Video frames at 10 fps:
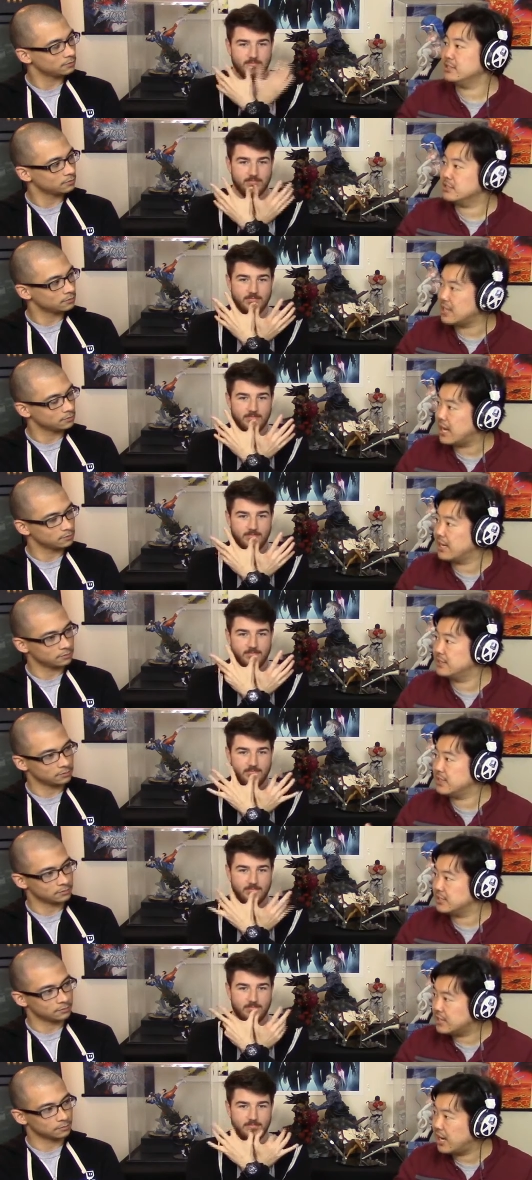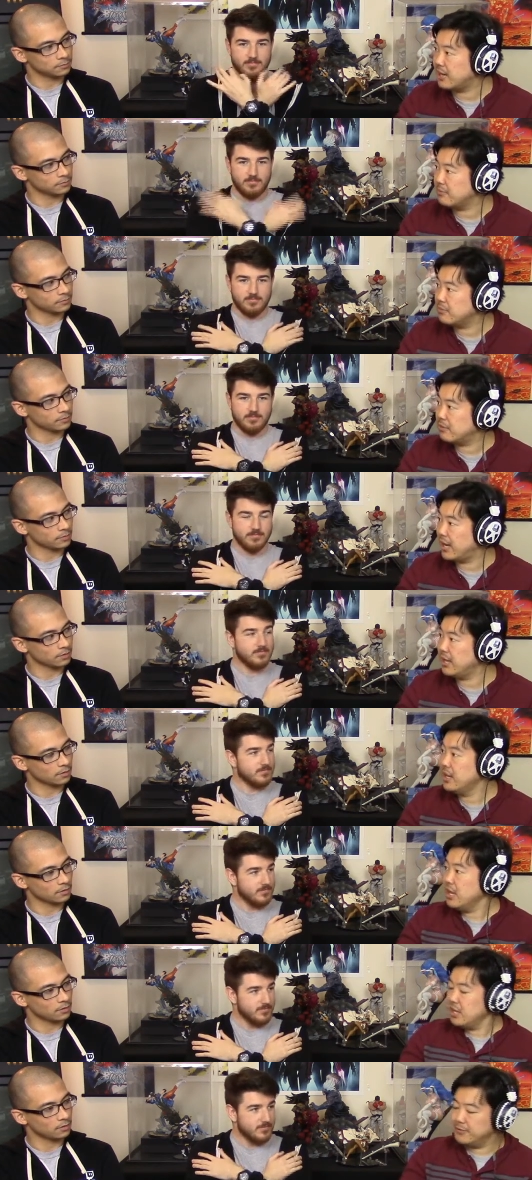Speaker 1: size, and time, right?
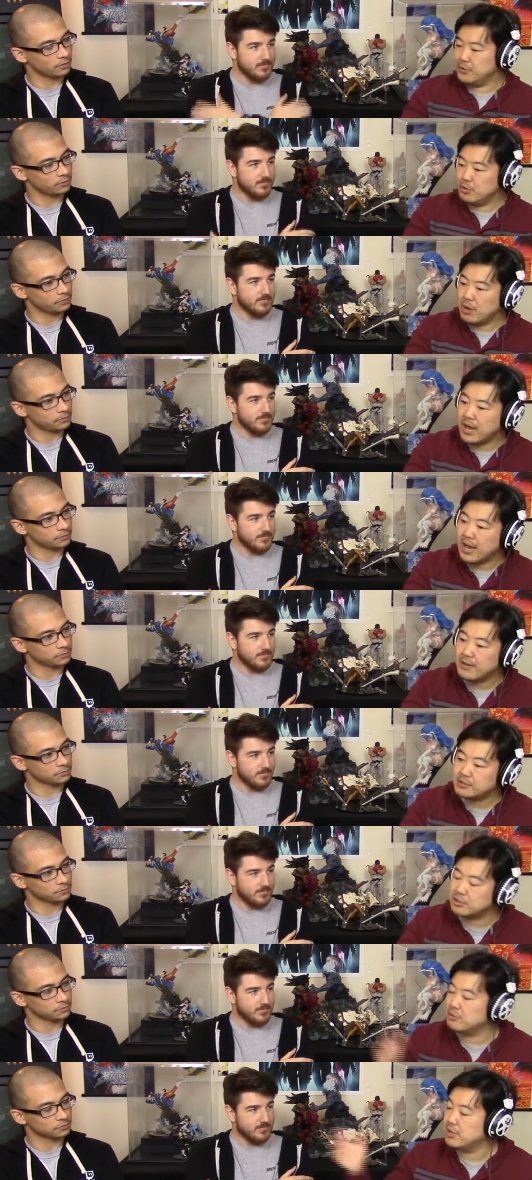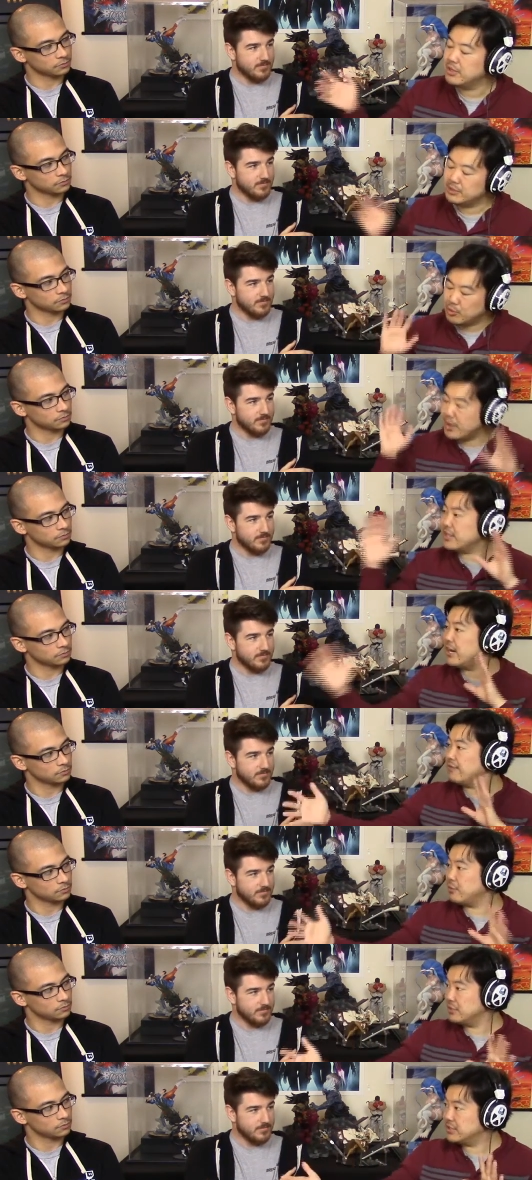If you have so the way that
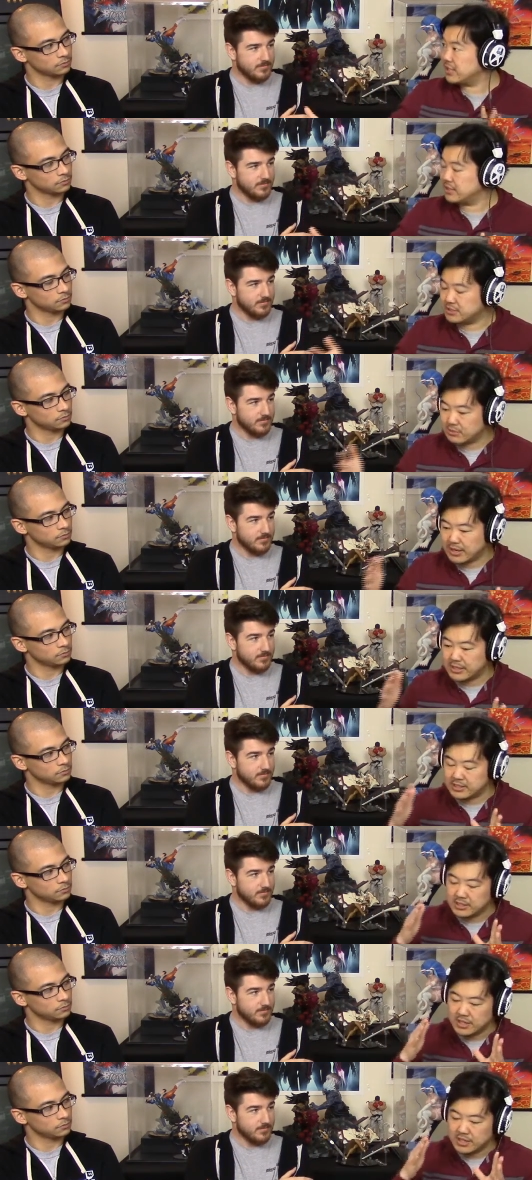I've always said this, right? It's